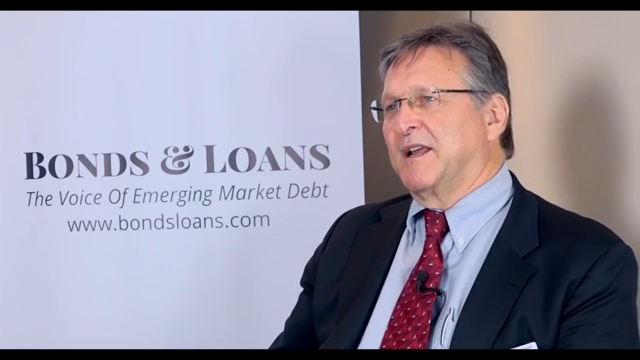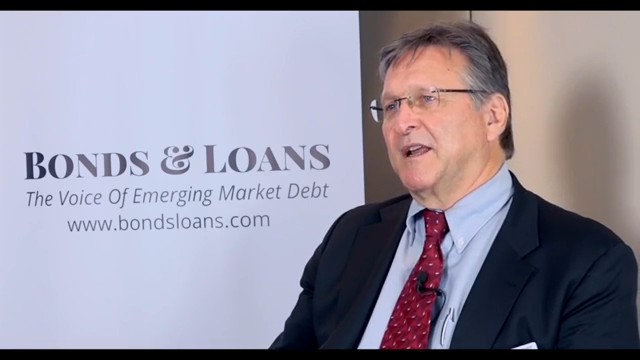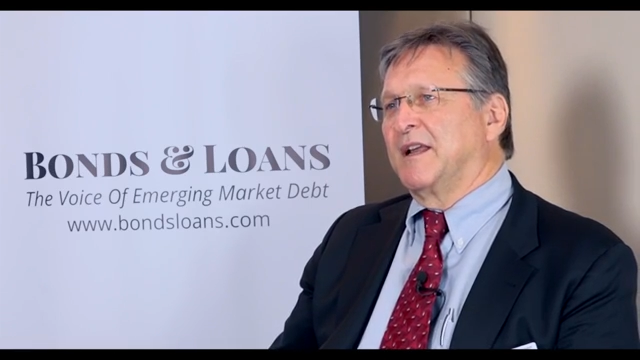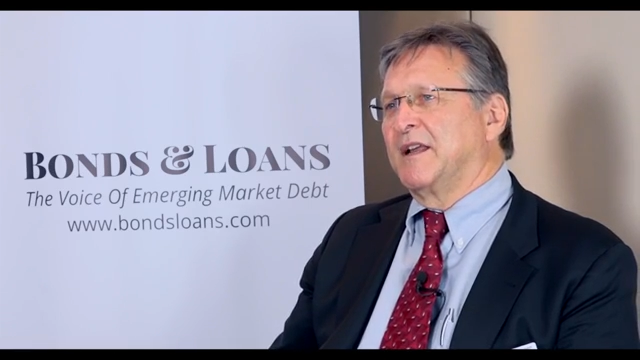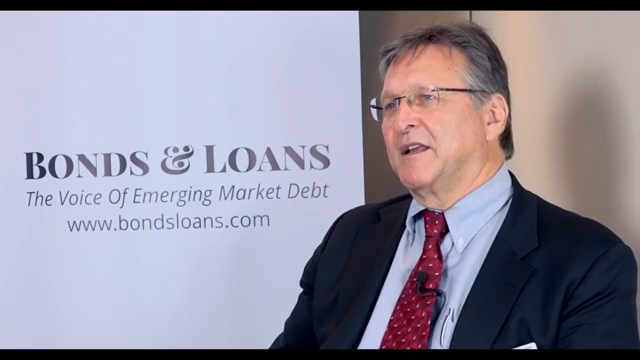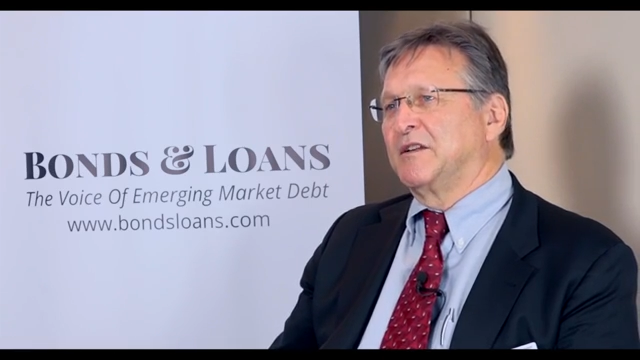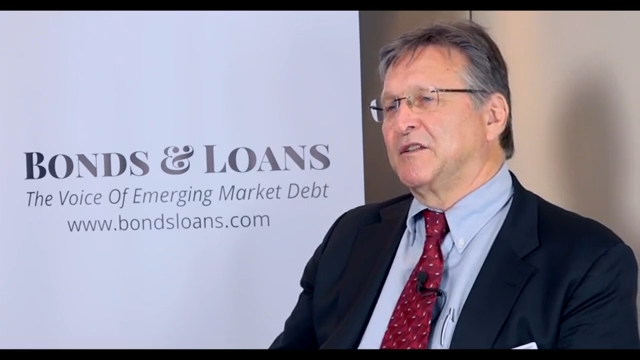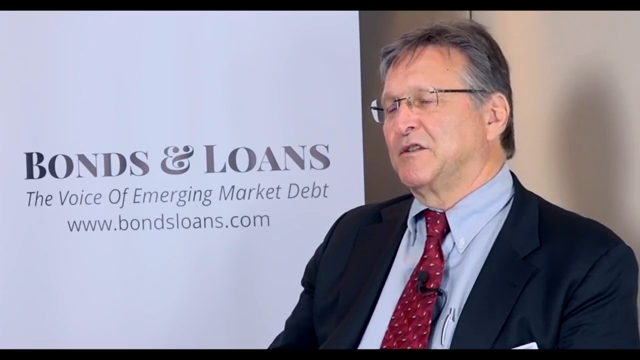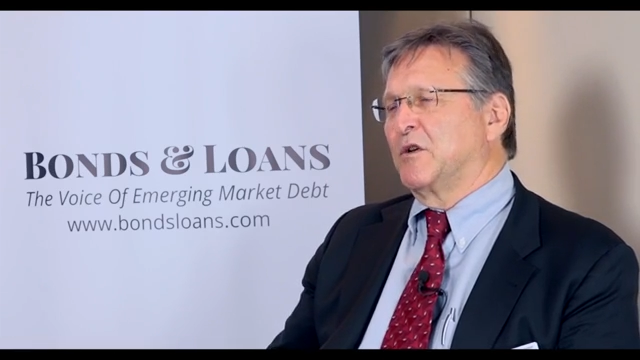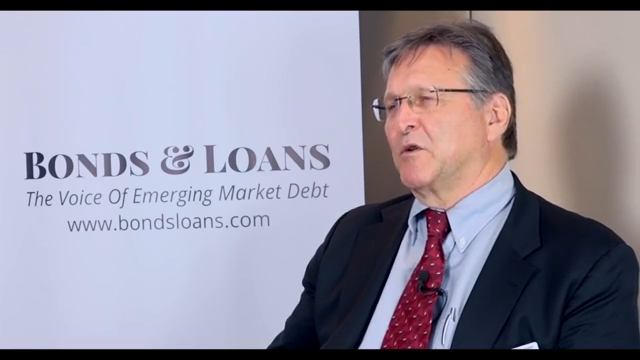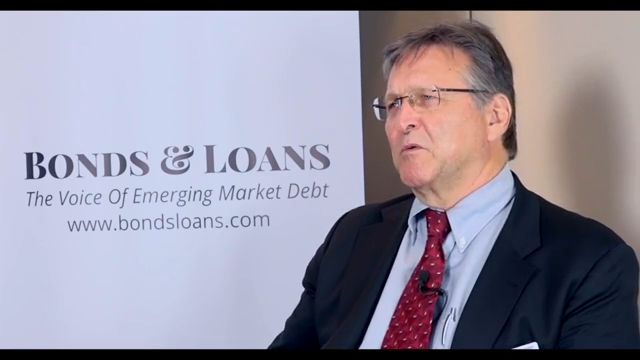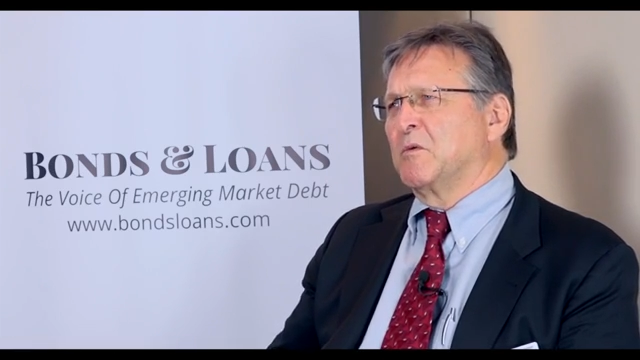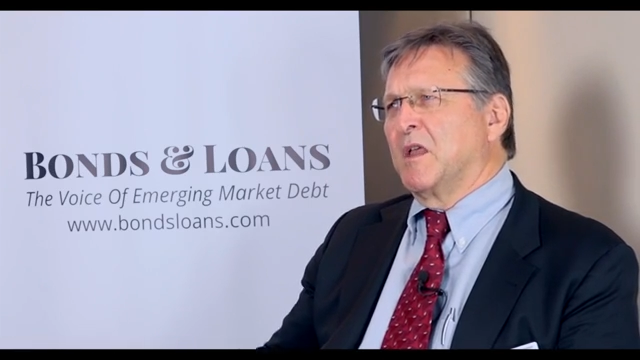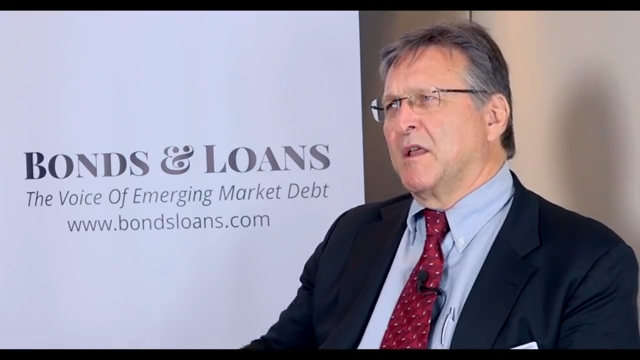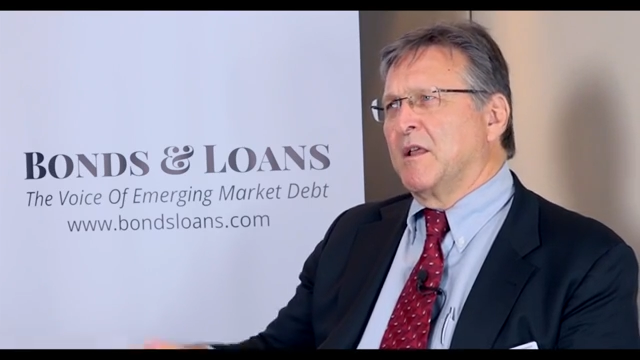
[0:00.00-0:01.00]
And
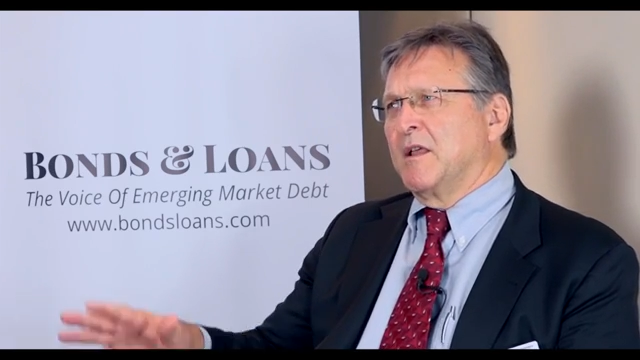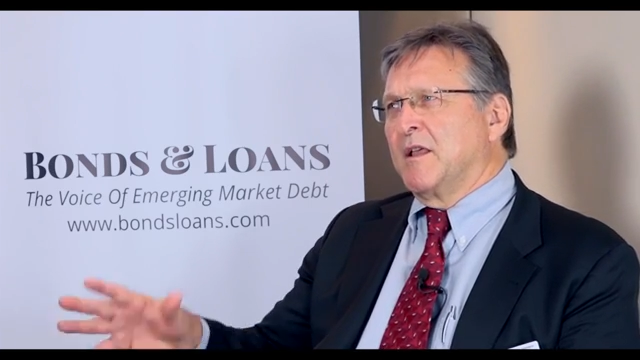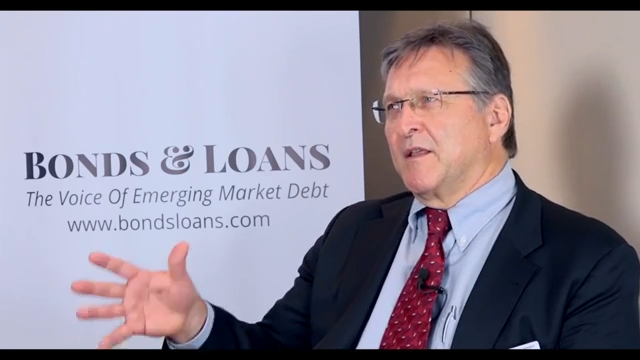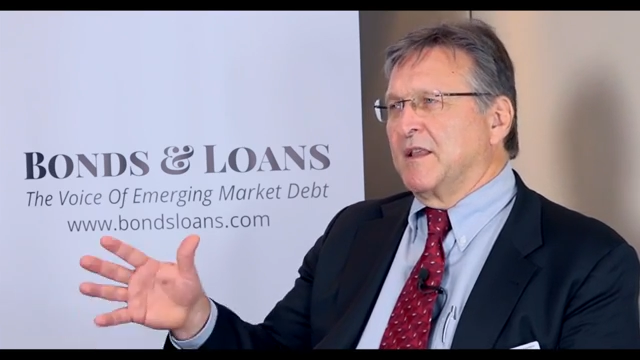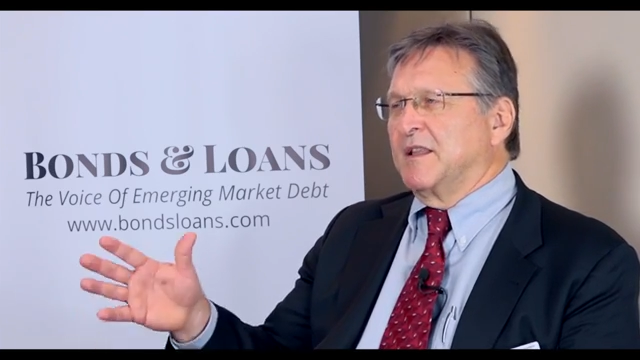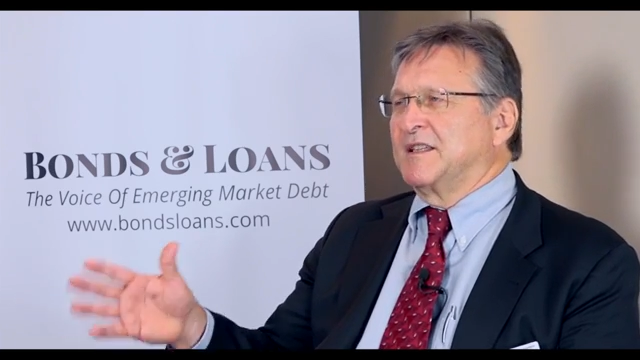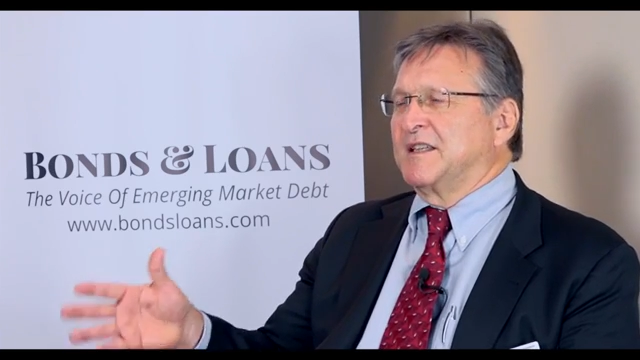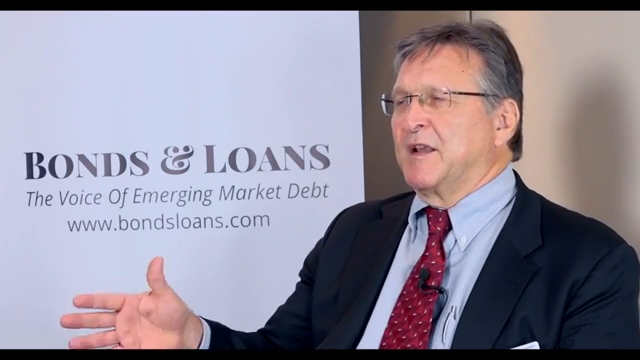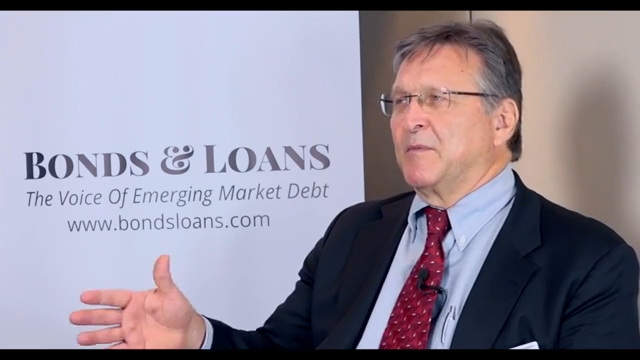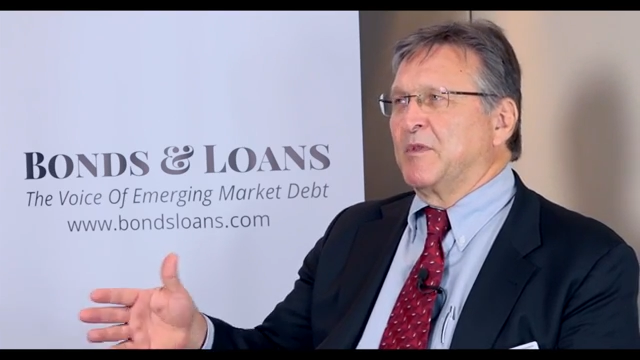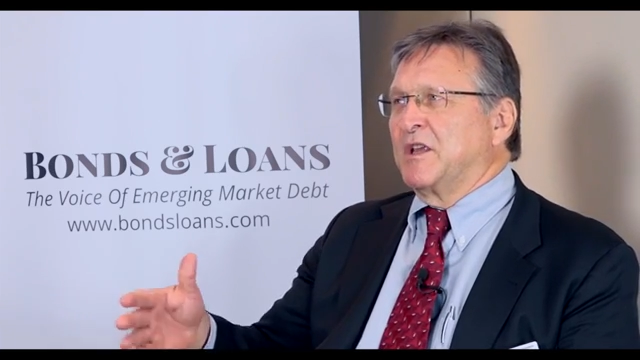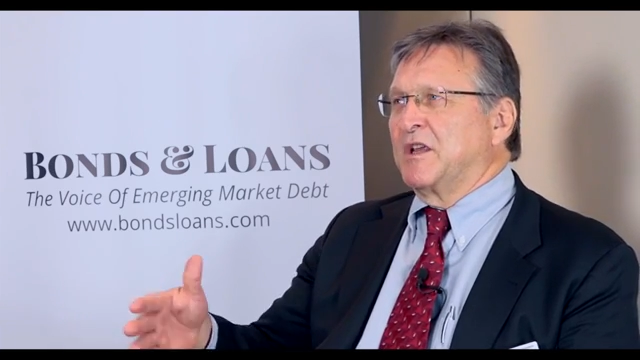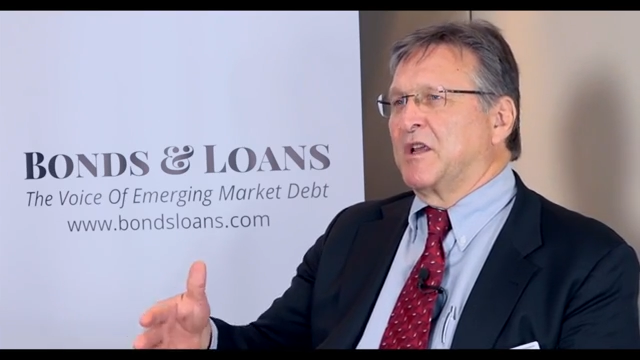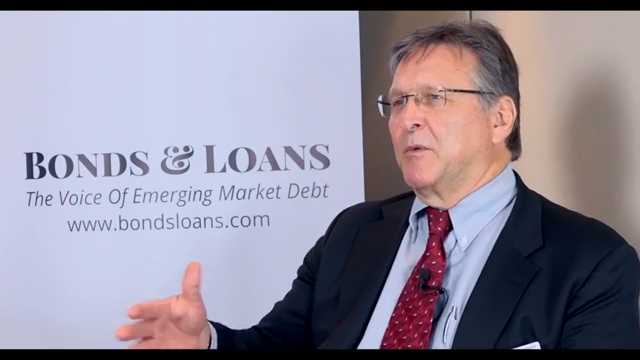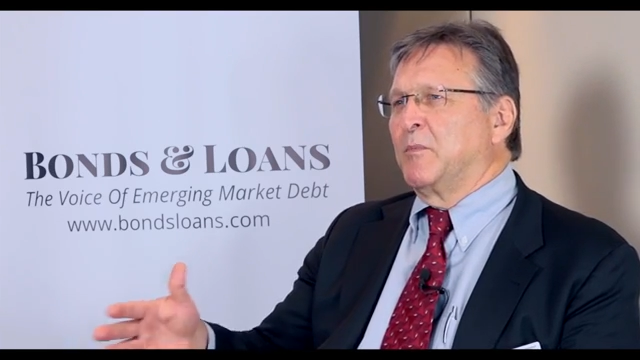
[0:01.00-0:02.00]
so the same
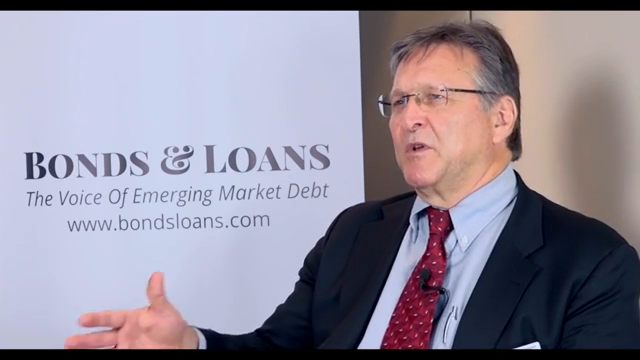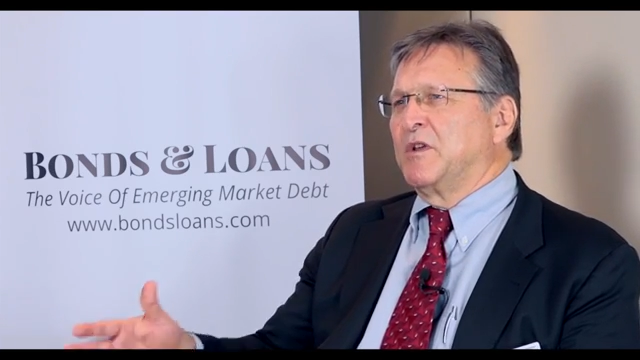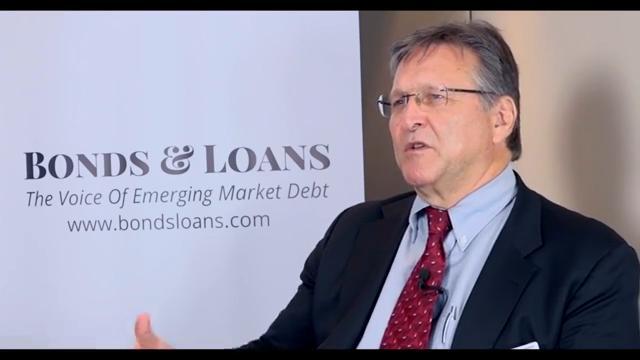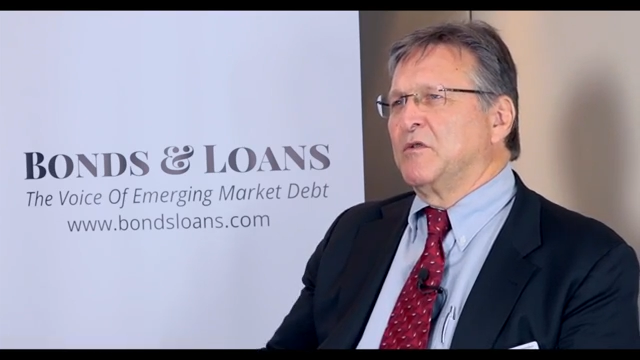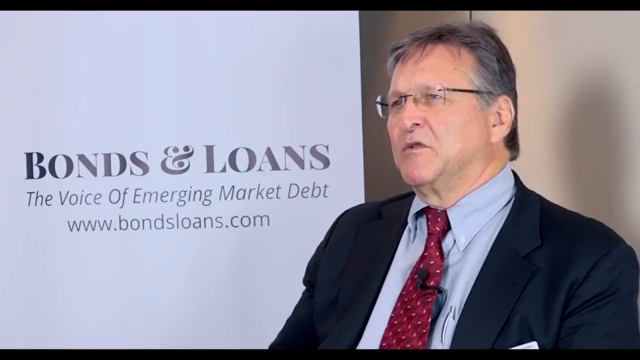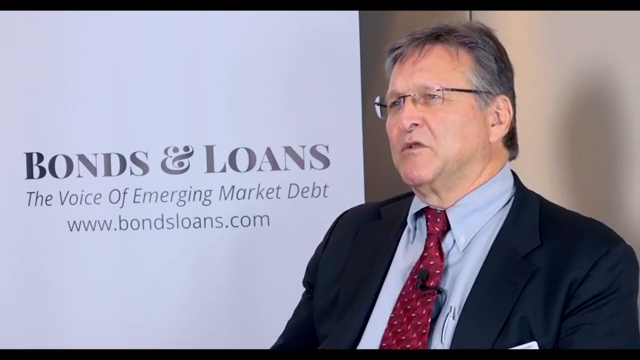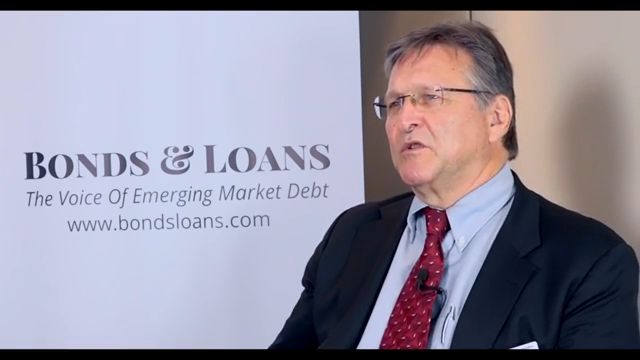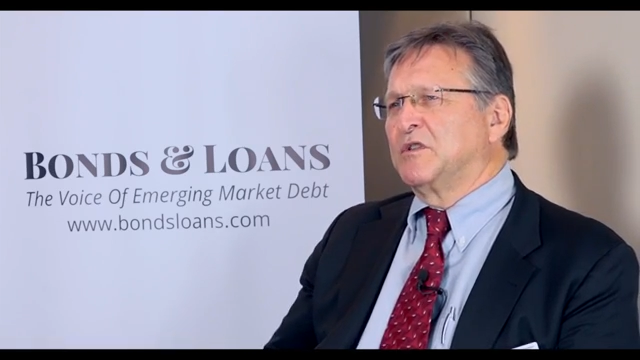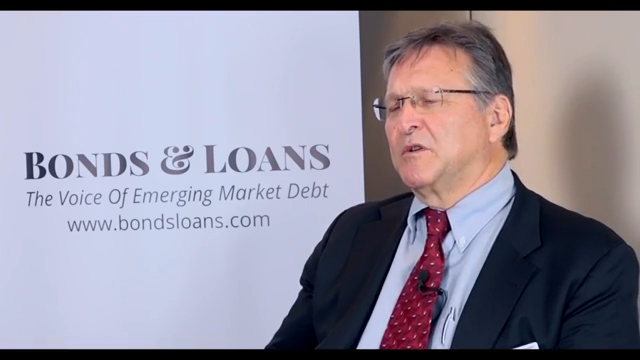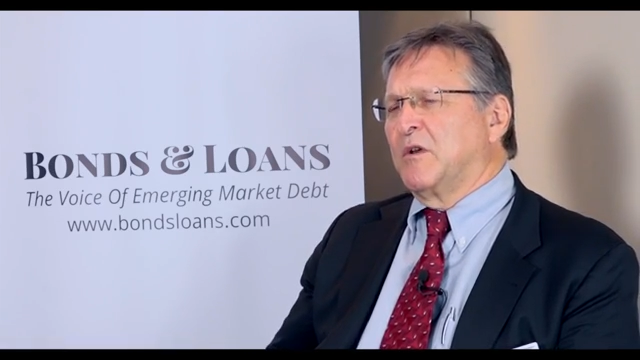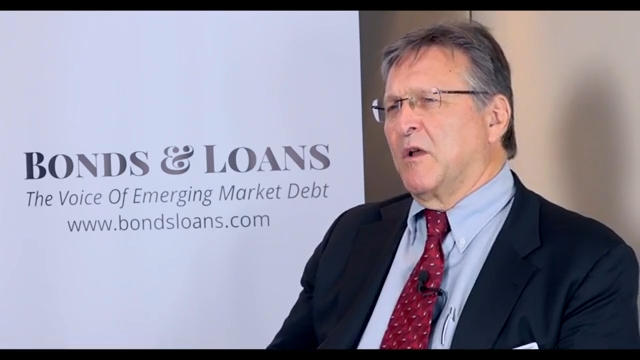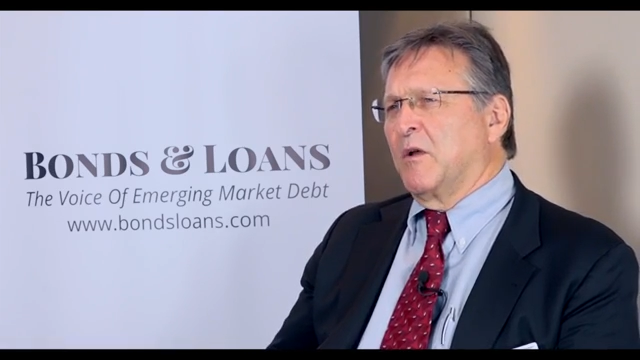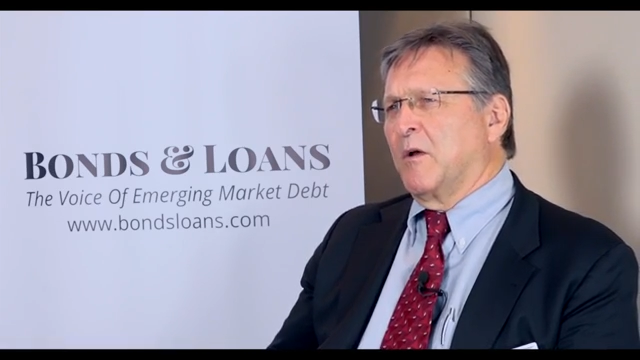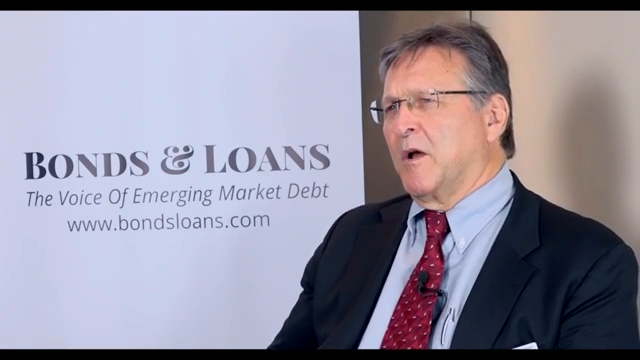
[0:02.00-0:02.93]
thing can be used,